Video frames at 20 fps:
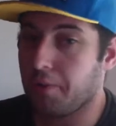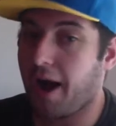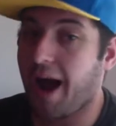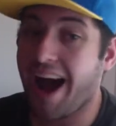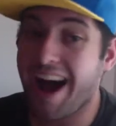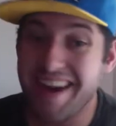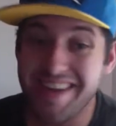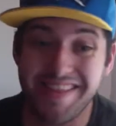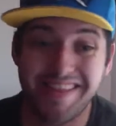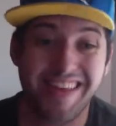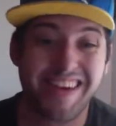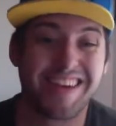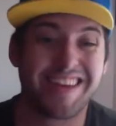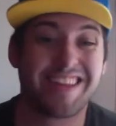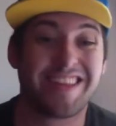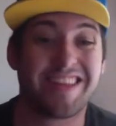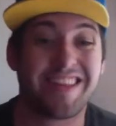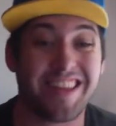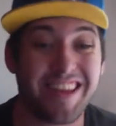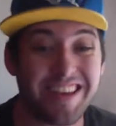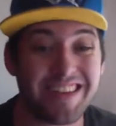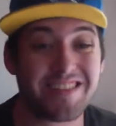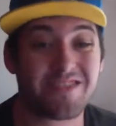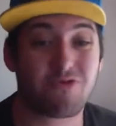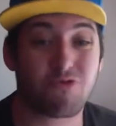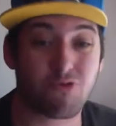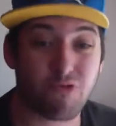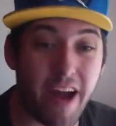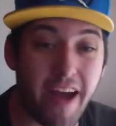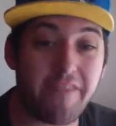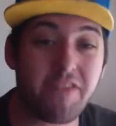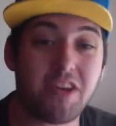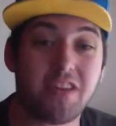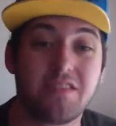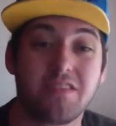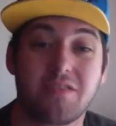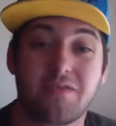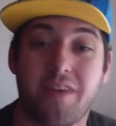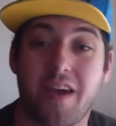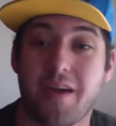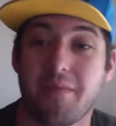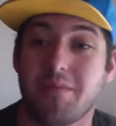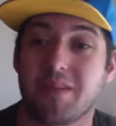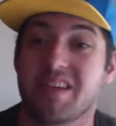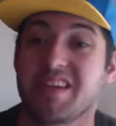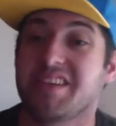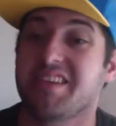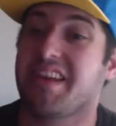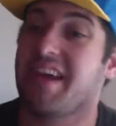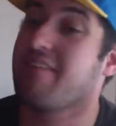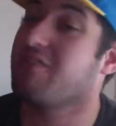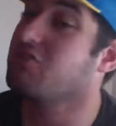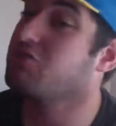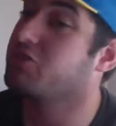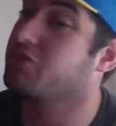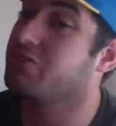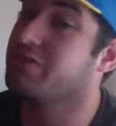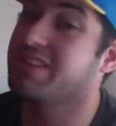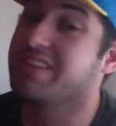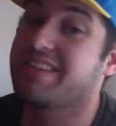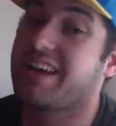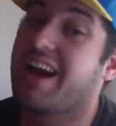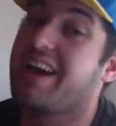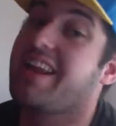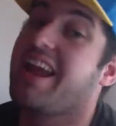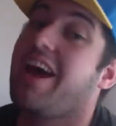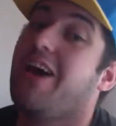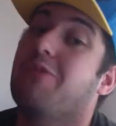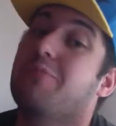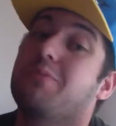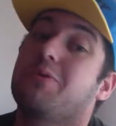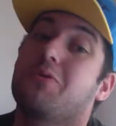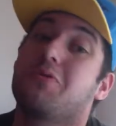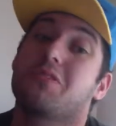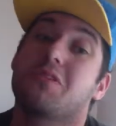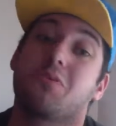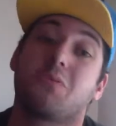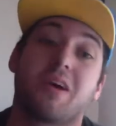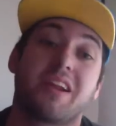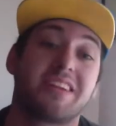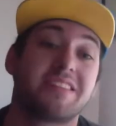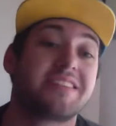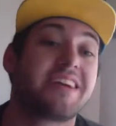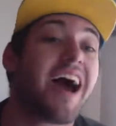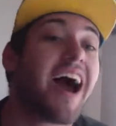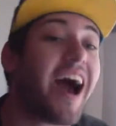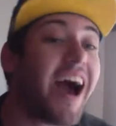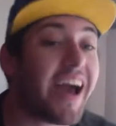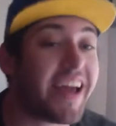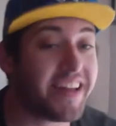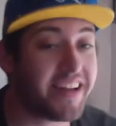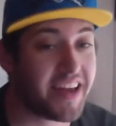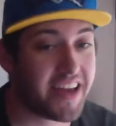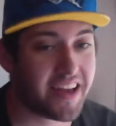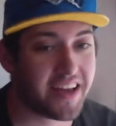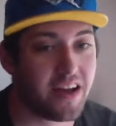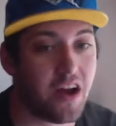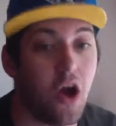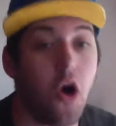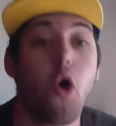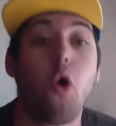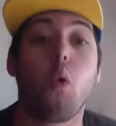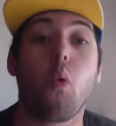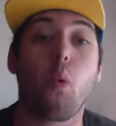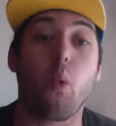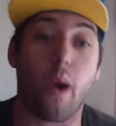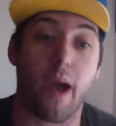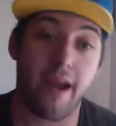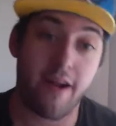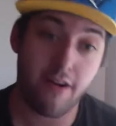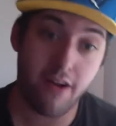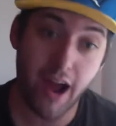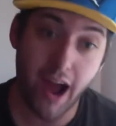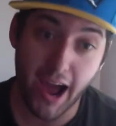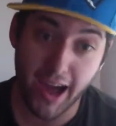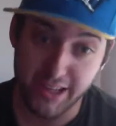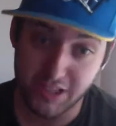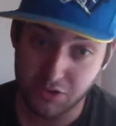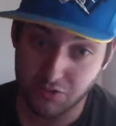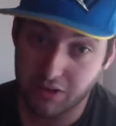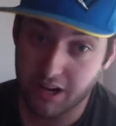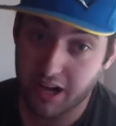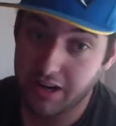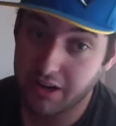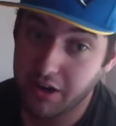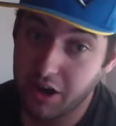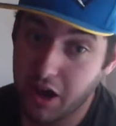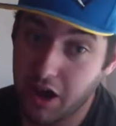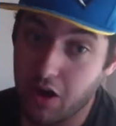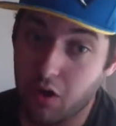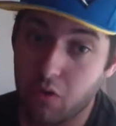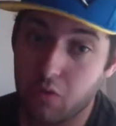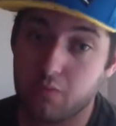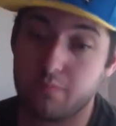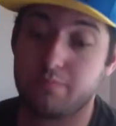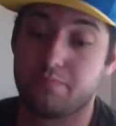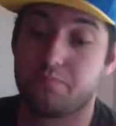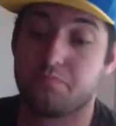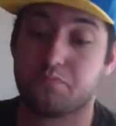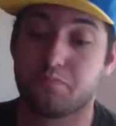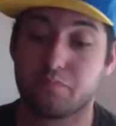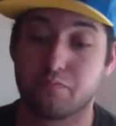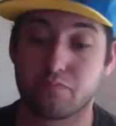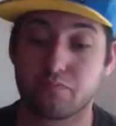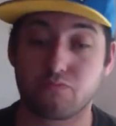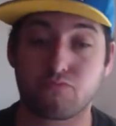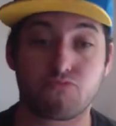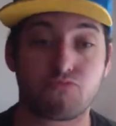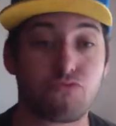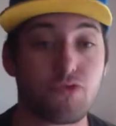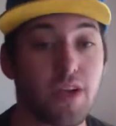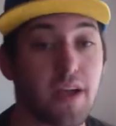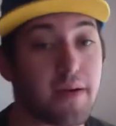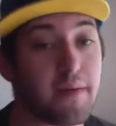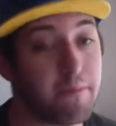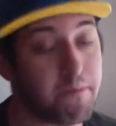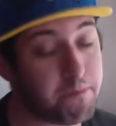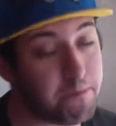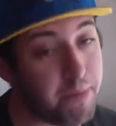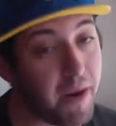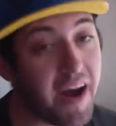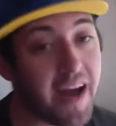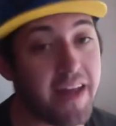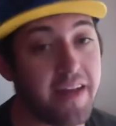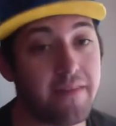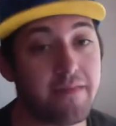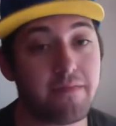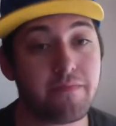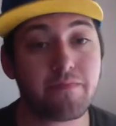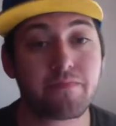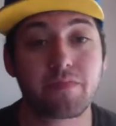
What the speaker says: I think Revan's family never truly died out, but only went into hiding. Where? I do not know. But